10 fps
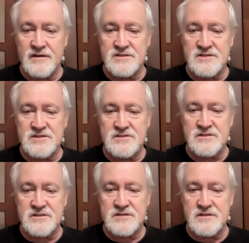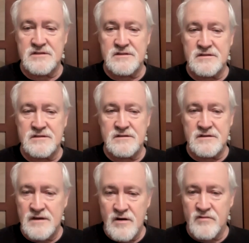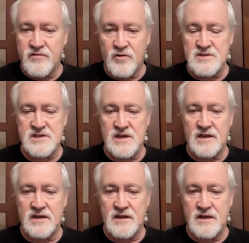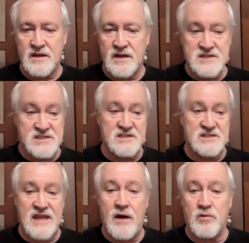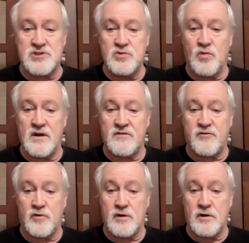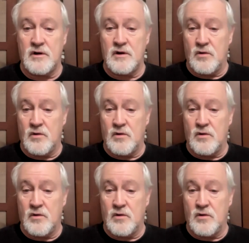She says, no, of course not. I said, is that what you want for